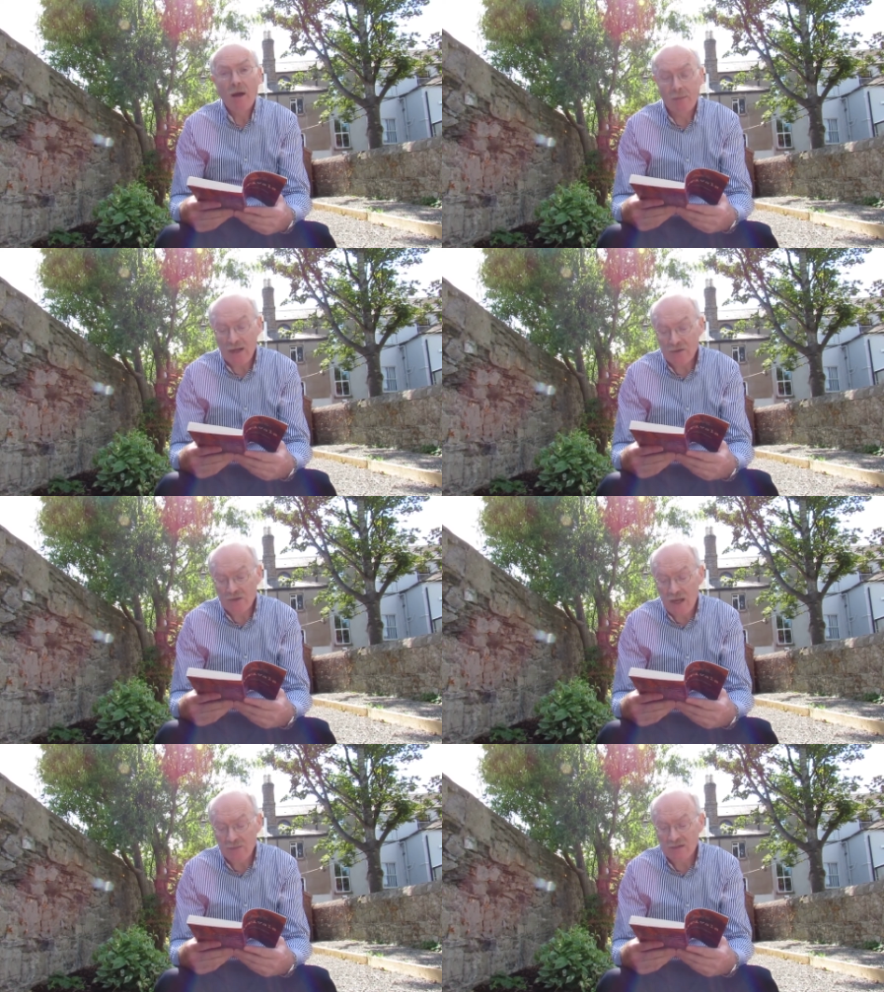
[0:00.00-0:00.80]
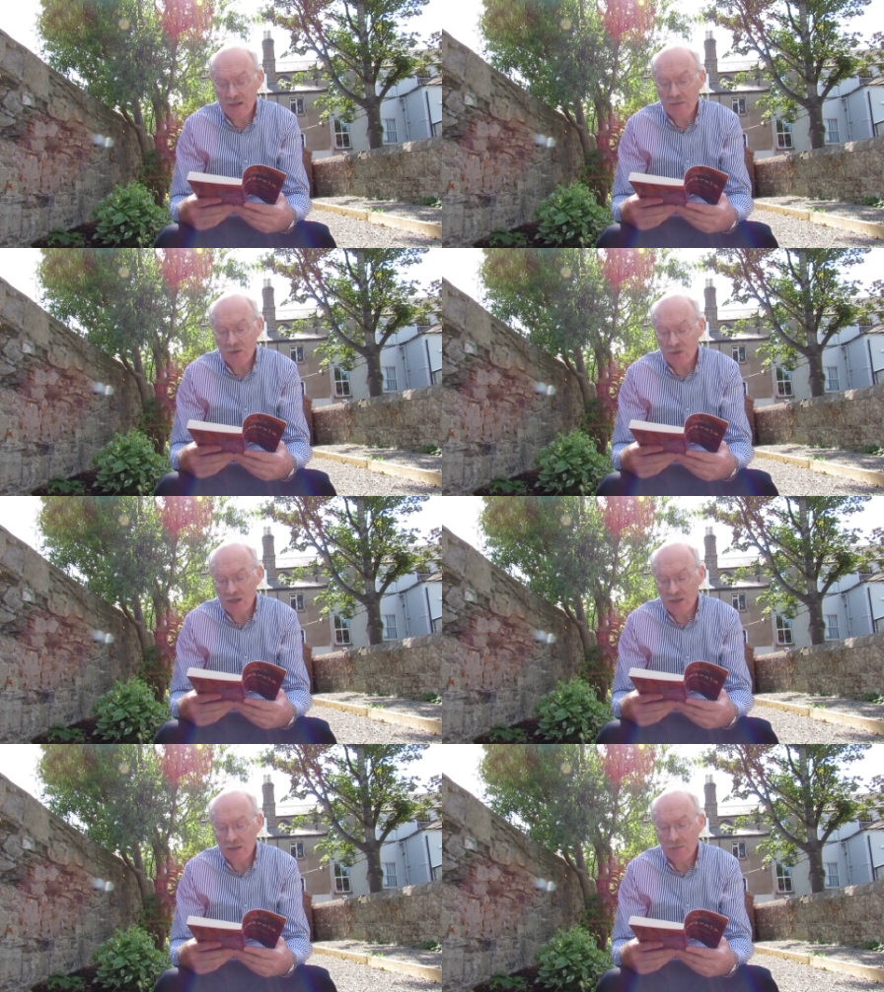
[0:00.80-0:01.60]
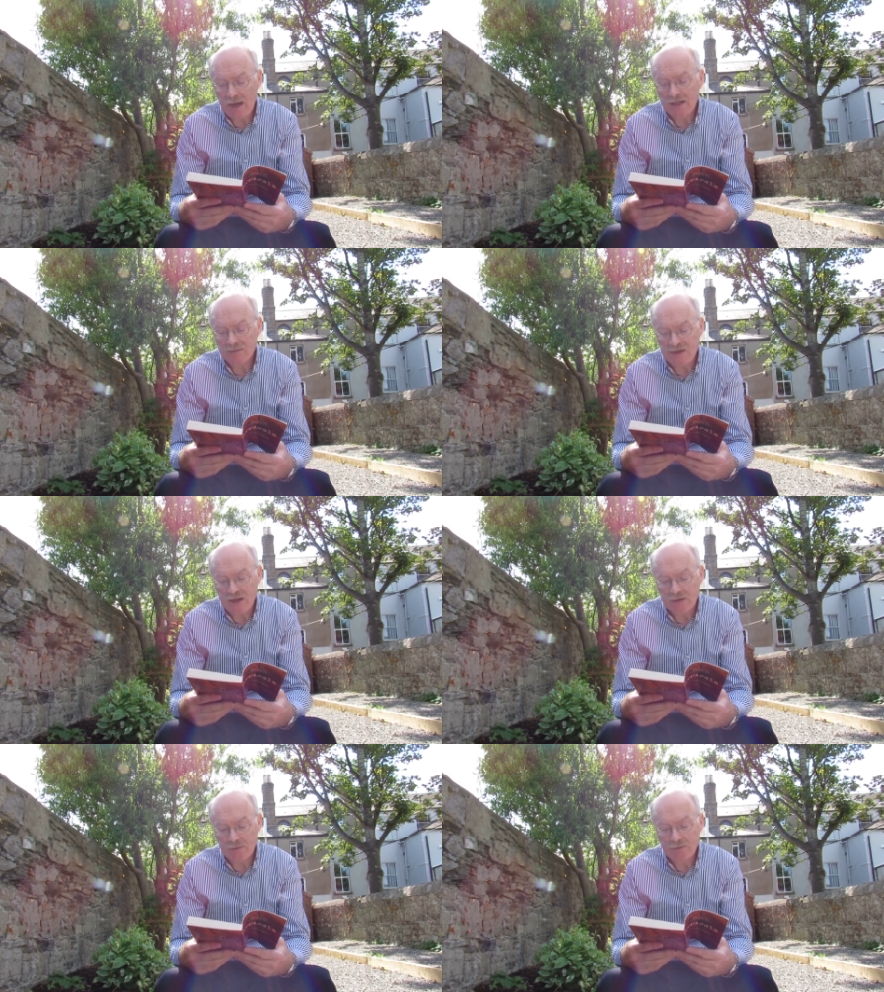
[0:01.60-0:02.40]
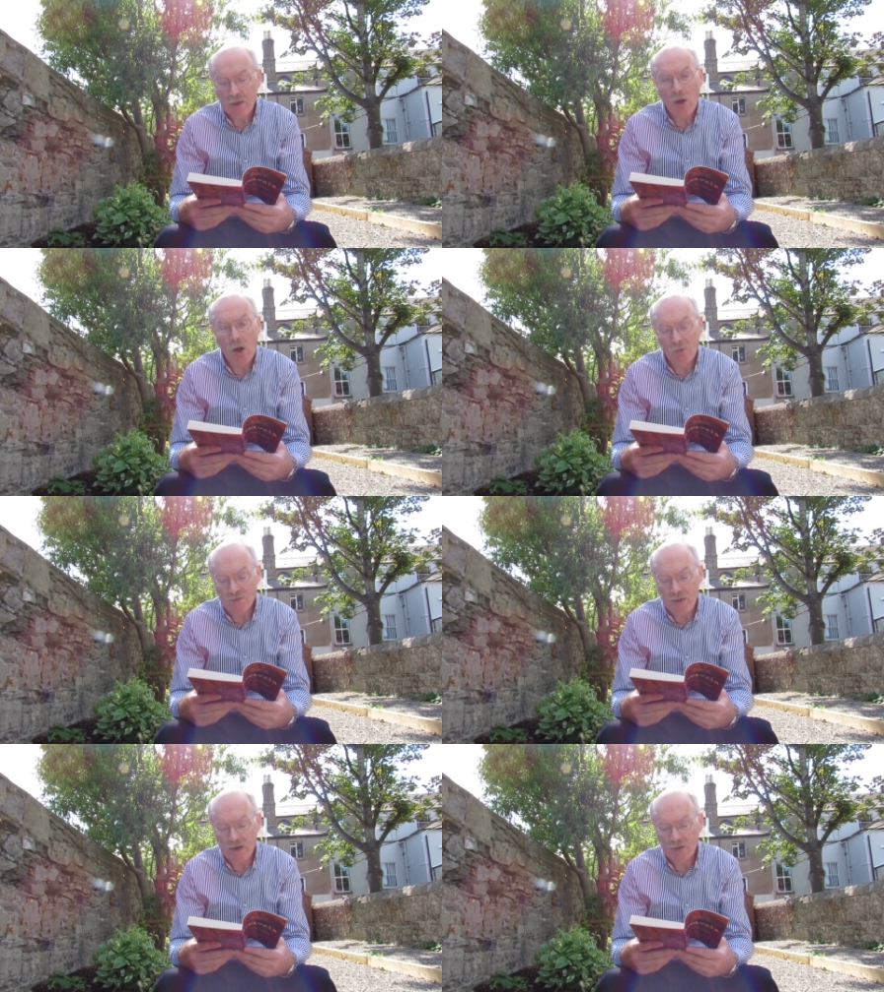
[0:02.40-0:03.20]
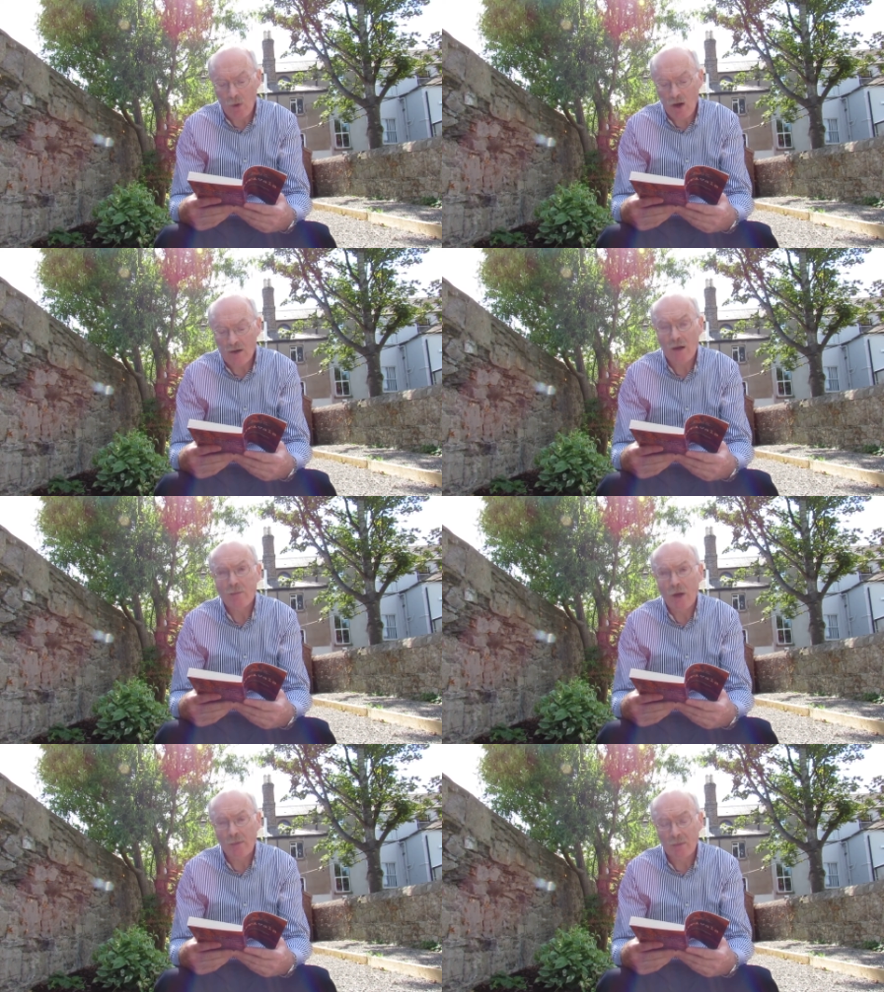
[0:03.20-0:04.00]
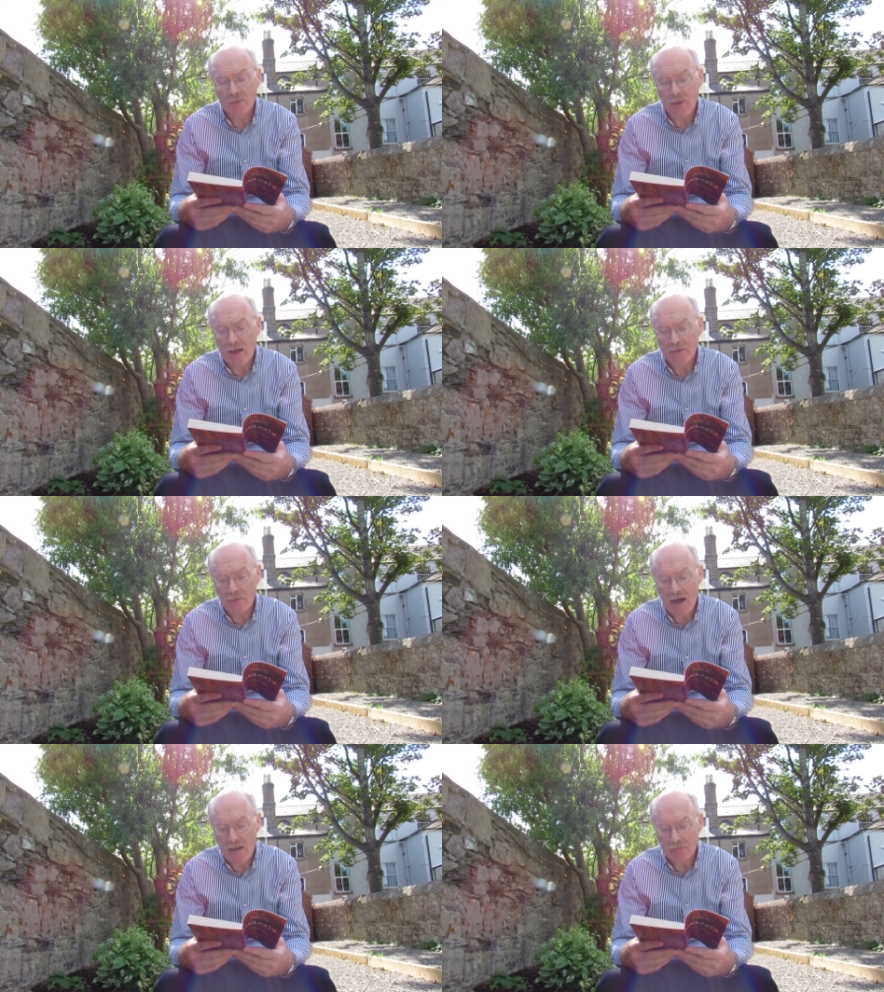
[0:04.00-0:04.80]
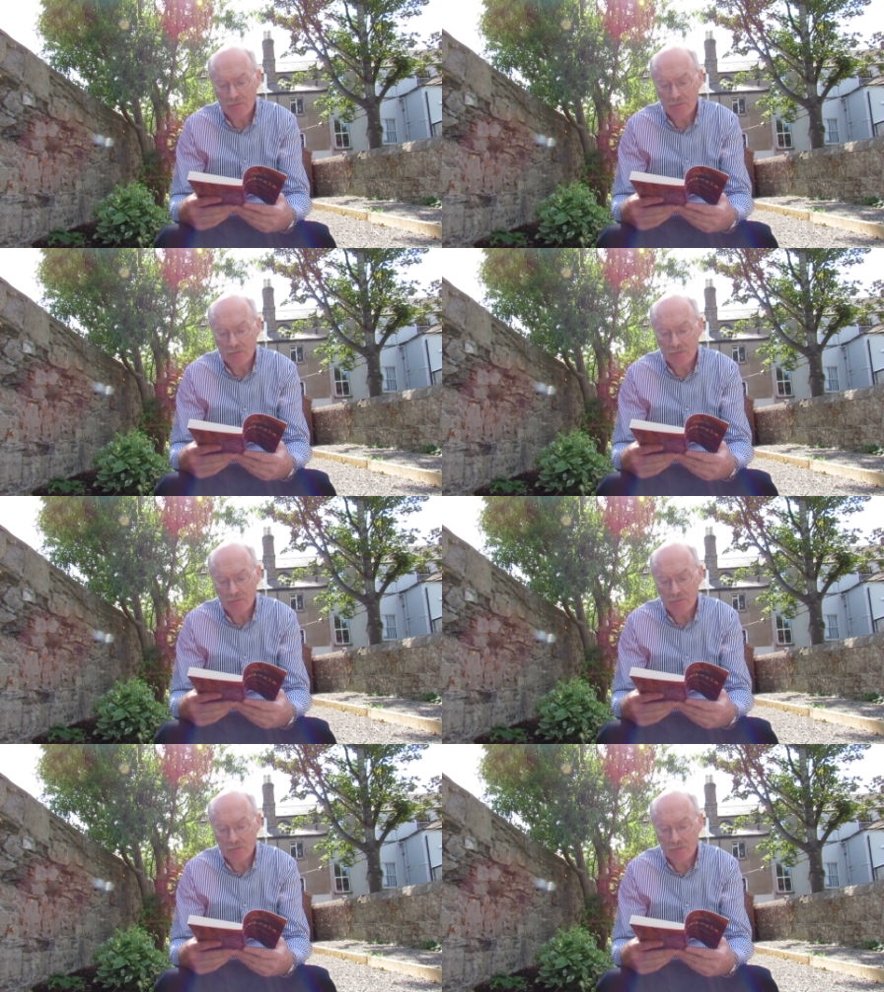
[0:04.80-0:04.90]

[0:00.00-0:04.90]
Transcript: I'm glad you came to see me, Jake, Packham said. Always better to iron out problems man to man.